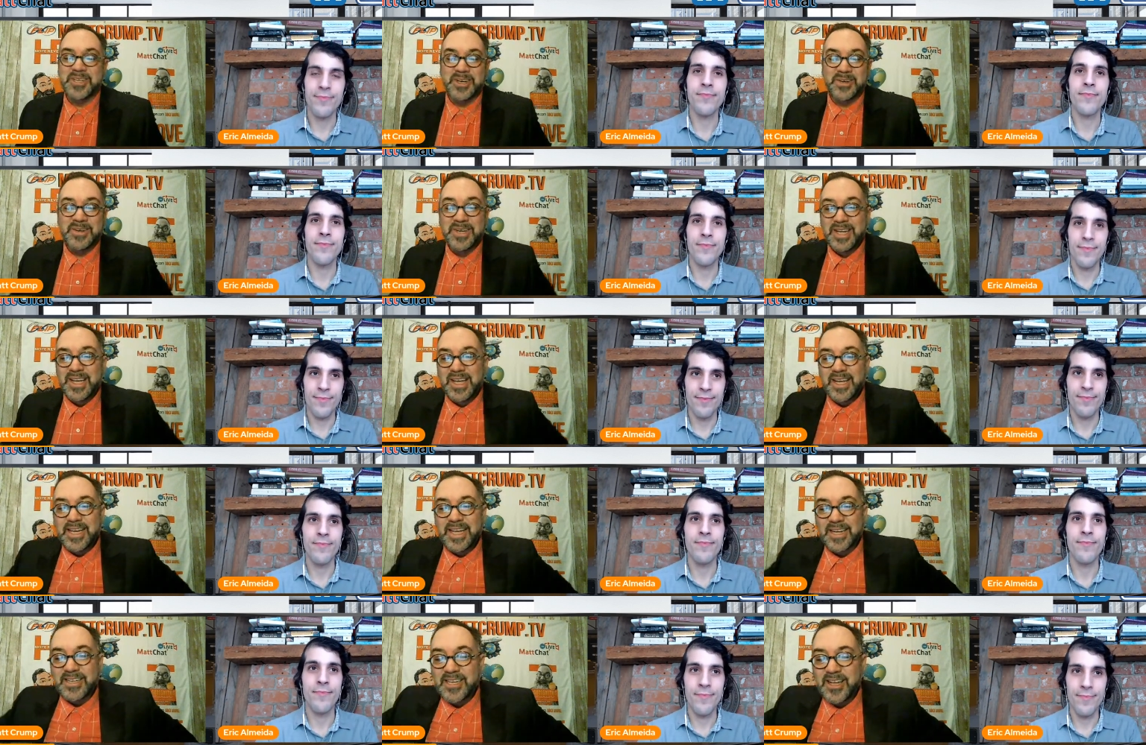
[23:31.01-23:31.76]
Speaker 1: So
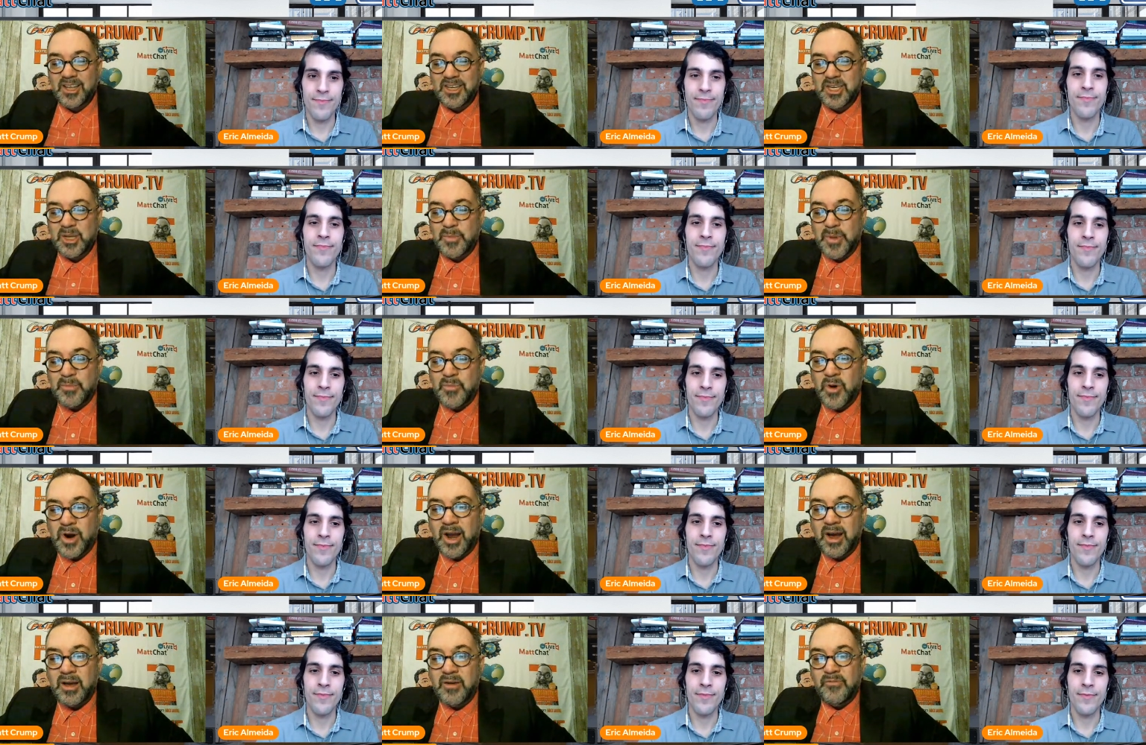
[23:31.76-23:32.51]
yeah, tell us a little
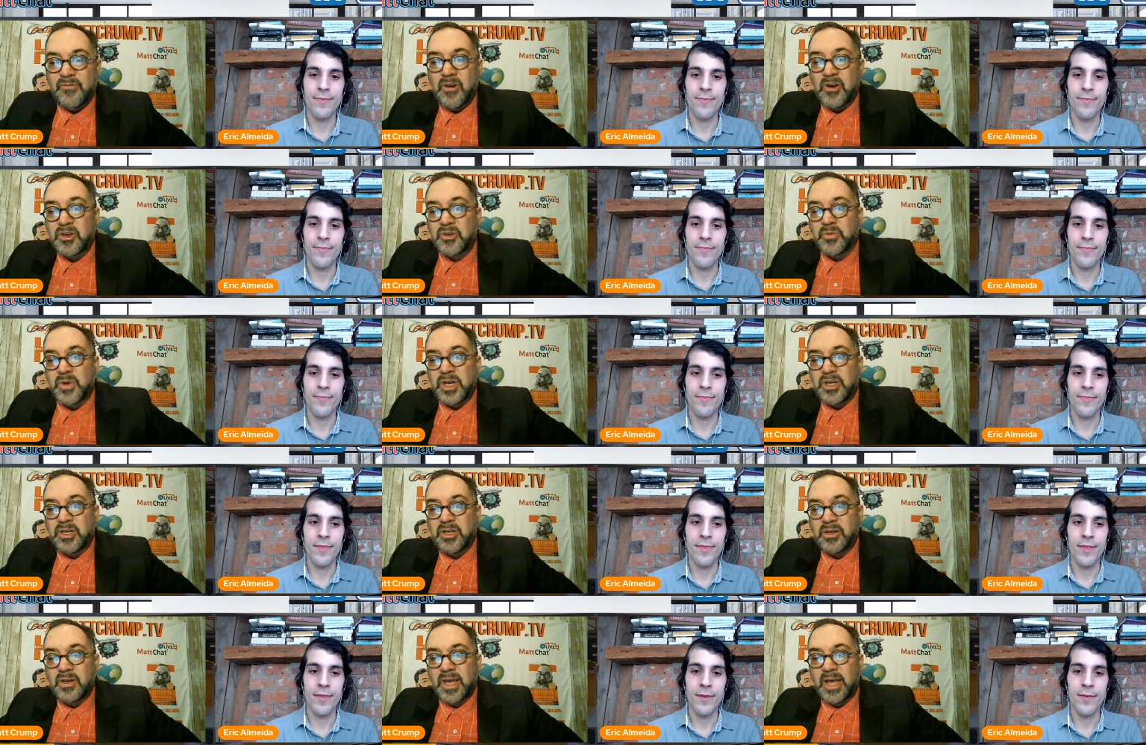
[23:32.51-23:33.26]
bit more. How can folks
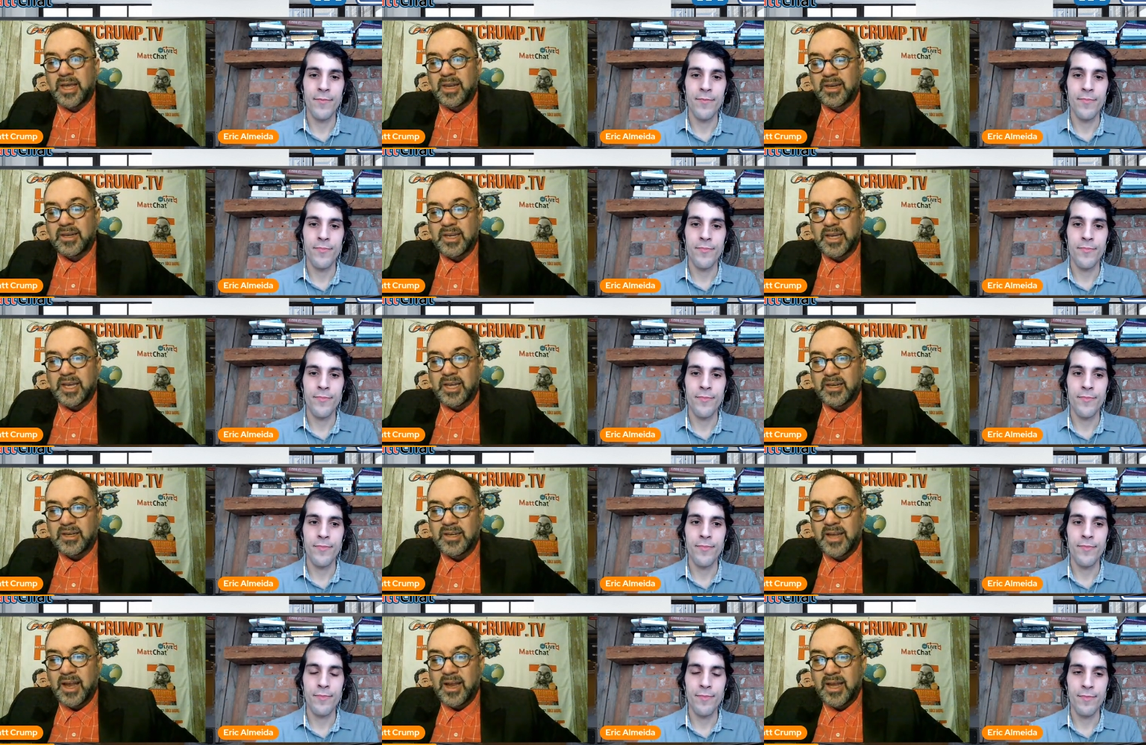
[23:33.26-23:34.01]
reach you, and
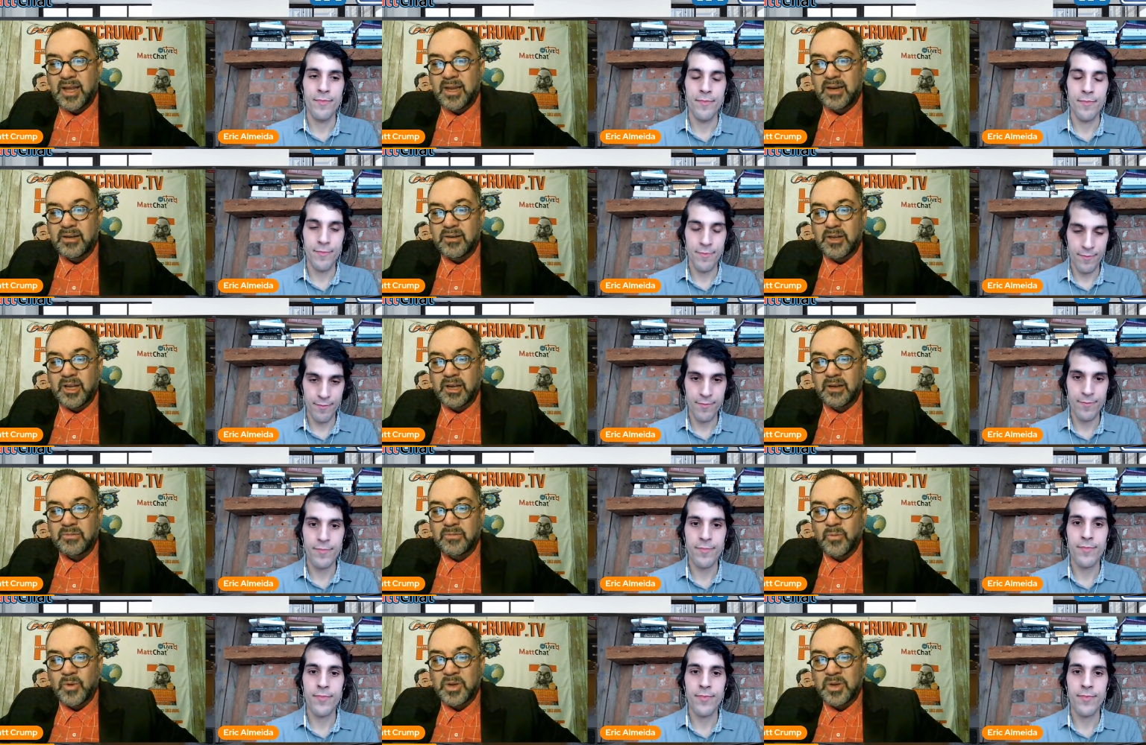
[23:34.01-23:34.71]
and and uh,